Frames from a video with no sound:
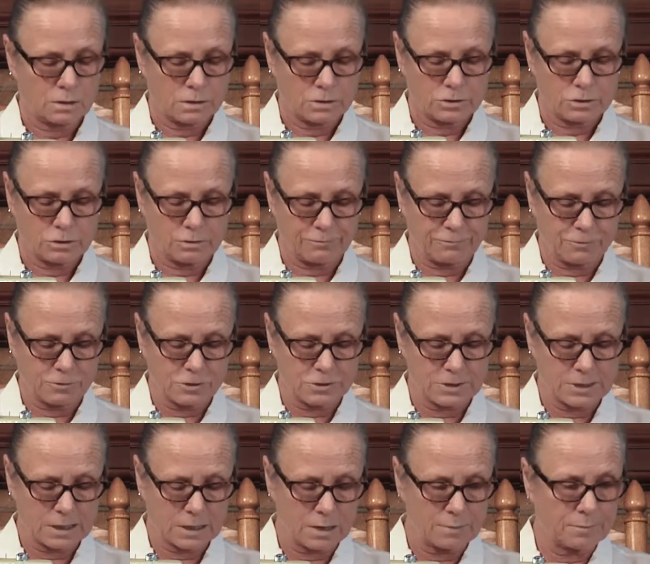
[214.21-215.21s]
So the first
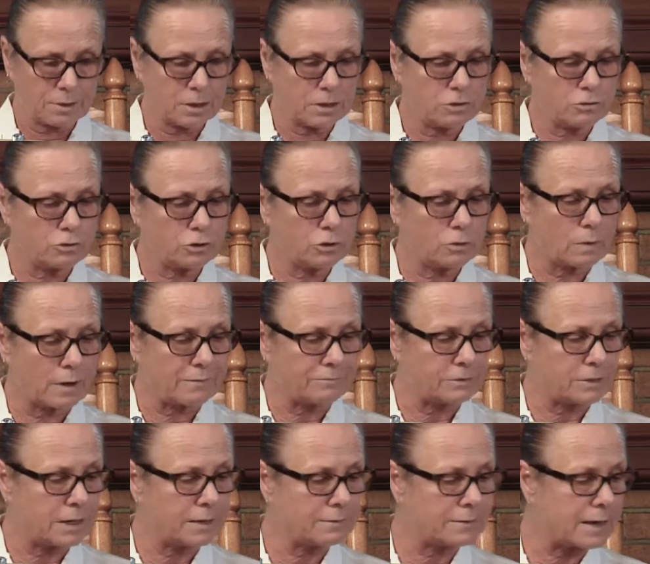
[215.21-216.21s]
thing I'm going to do, I've
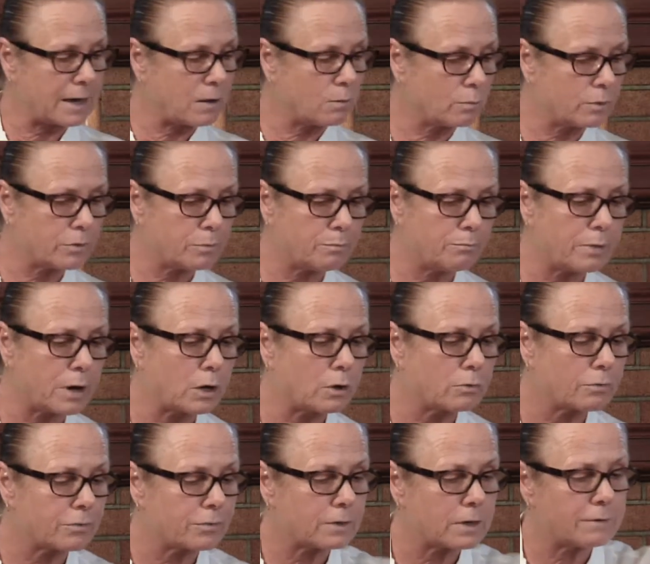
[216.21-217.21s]
done that with
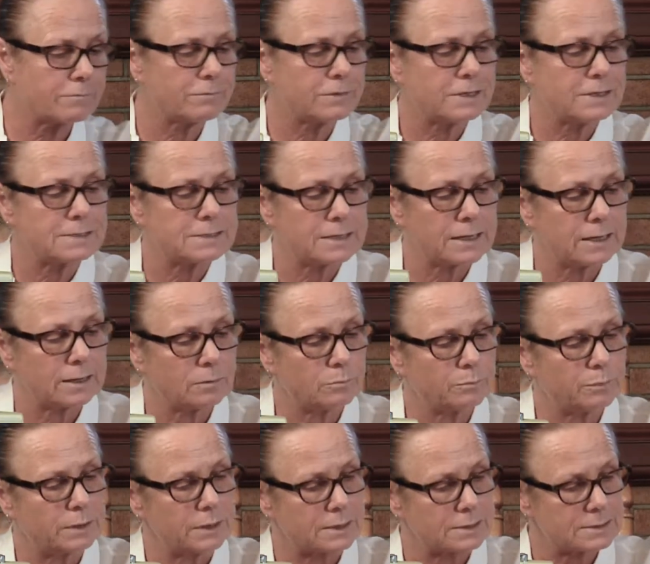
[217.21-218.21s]
both of these
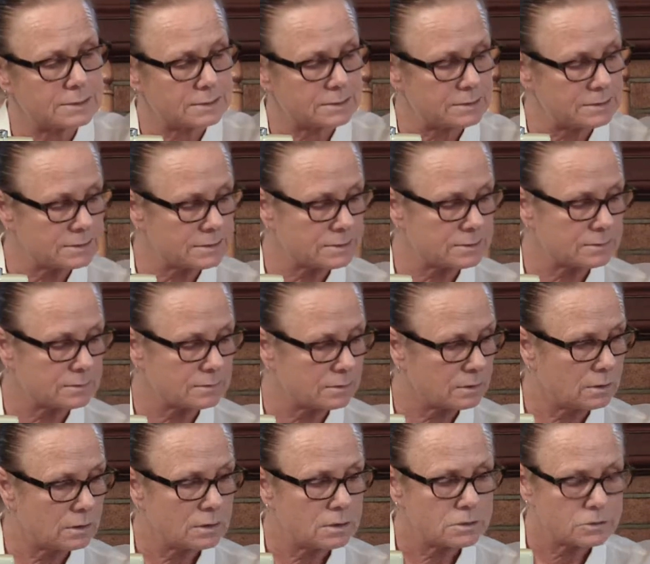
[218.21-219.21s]
end pieces.
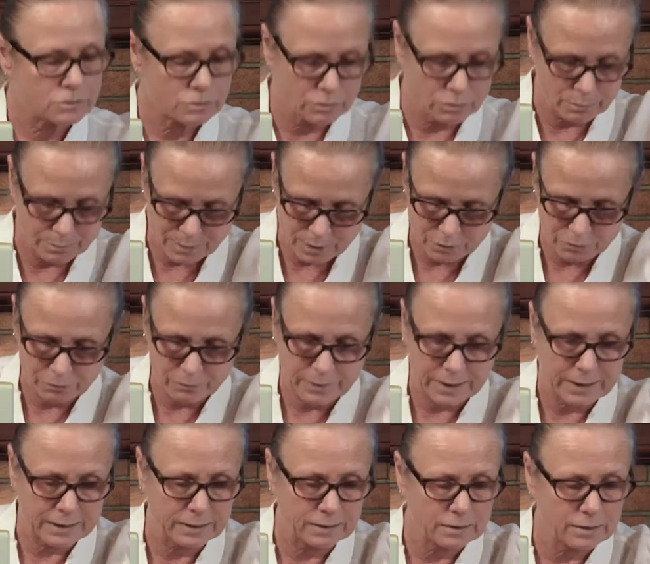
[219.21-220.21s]
So they're both
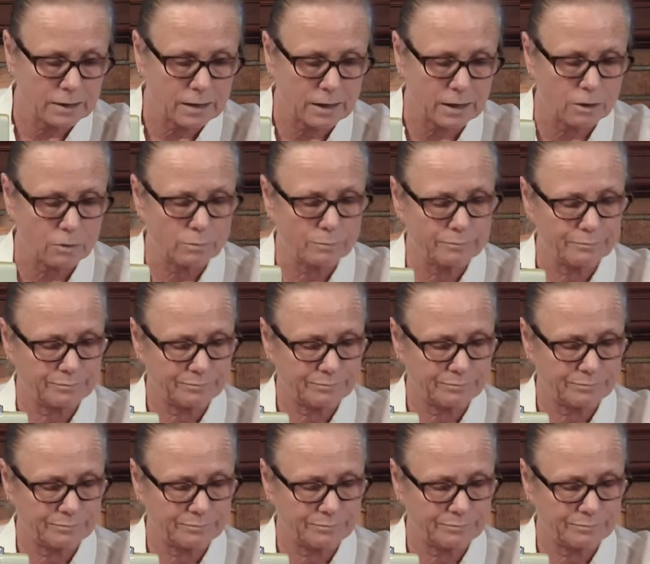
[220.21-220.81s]
ready to go.